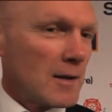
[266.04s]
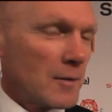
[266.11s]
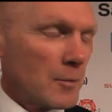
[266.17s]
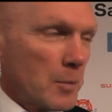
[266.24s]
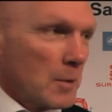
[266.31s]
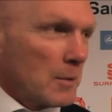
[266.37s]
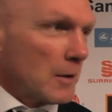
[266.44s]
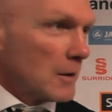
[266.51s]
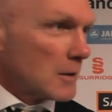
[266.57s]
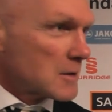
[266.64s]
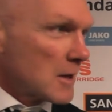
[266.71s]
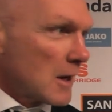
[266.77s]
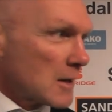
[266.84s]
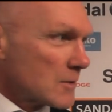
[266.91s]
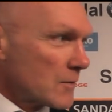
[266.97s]
If people are not
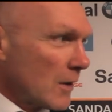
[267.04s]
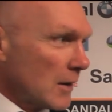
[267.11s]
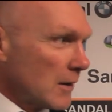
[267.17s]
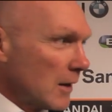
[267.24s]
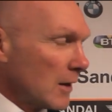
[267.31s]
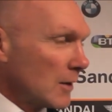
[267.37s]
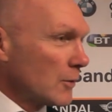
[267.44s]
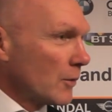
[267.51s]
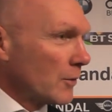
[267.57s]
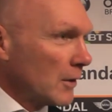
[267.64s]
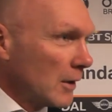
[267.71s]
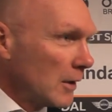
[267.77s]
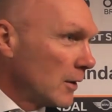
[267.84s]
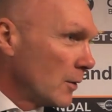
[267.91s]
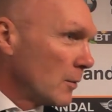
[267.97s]
satisfied, then I don't
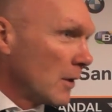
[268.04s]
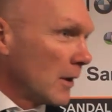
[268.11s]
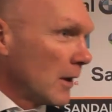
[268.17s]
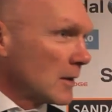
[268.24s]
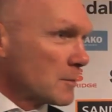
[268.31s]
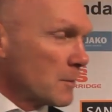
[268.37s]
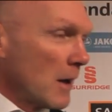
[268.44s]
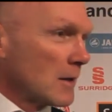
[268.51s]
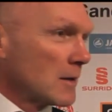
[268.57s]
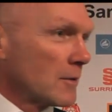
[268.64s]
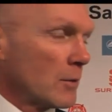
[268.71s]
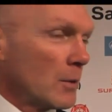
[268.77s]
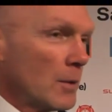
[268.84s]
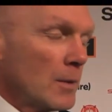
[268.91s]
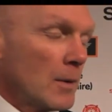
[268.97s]
really know what they expect.
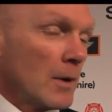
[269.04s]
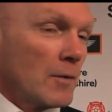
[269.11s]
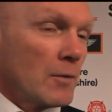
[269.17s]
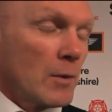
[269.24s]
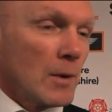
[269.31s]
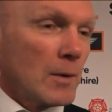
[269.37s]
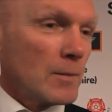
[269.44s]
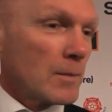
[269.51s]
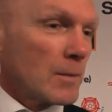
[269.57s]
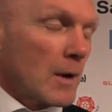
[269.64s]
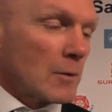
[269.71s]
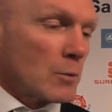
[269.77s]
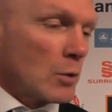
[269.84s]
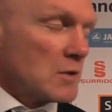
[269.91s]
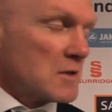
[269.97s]
If we
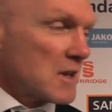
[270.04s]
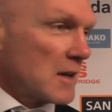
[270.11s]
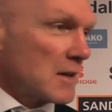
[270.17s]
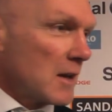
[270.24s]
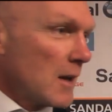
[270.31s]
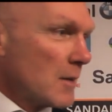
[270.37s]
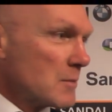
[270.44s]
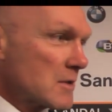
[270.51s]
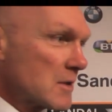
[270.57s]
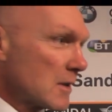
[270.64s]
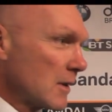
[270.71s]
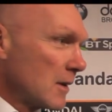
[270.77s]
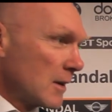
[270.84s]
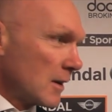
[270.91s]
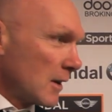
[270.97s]
had won 10 games
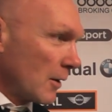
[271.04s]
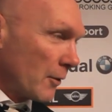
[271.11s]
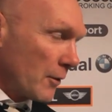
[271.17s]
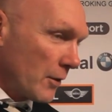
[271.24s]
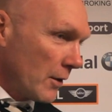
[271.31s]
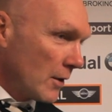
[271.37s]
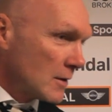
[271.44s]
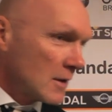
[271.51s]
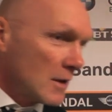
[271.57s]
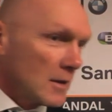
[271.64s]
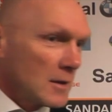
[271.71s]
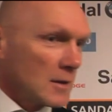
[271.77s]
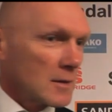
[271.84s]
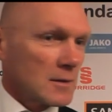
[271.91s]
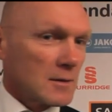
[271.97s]
out of
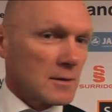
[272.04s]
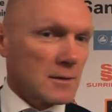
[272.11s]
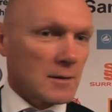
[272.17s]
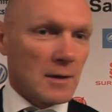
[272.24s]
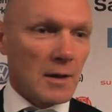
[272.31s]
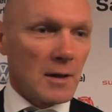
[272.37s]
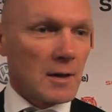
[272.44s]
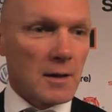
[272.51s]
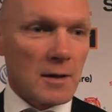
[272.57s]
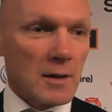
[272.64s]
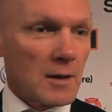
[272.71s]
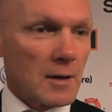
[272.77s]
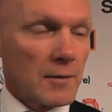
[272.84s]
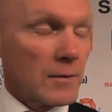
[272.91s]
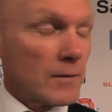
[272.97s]
13, a
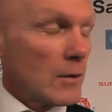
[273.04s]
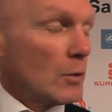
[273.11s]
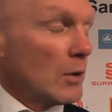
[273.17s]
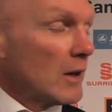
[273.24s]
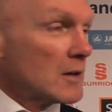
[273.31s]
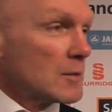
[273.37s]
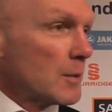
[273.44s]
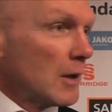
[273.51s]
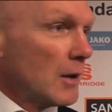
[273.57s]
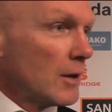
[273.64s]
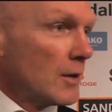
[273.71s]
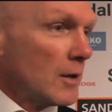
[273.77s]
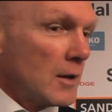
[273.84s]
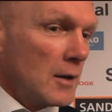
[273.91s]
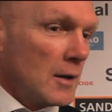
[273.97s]
few leagues
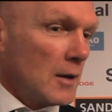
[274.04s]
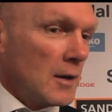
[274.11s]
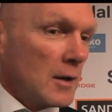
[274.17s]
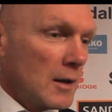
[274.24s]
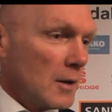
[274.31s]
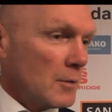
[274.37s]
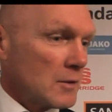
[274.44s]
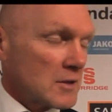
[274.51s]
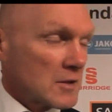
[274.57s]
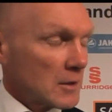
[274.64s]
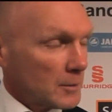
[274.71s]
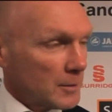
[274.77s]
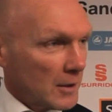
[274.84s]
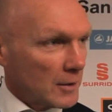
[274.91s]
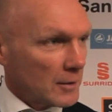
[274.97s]
below, it would
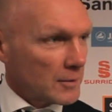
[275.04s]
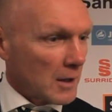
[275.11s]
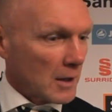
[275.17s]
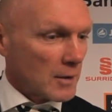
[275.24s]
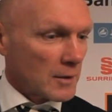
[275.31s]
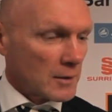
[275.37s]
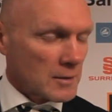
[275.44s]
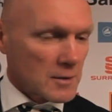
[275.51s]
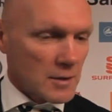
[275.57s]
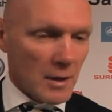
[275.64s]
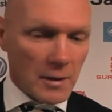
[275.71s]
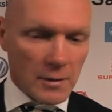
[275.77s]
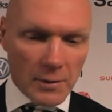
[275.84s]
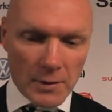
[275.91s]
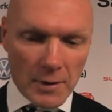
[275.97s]
still be a good record. So
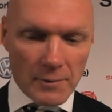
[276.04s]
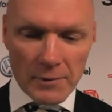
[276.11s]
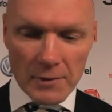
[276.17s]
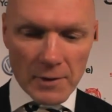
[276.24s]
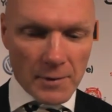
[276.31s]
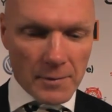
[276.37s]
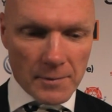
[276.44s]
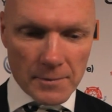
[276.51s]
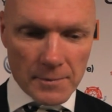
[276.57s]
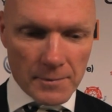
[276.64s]
I don't have to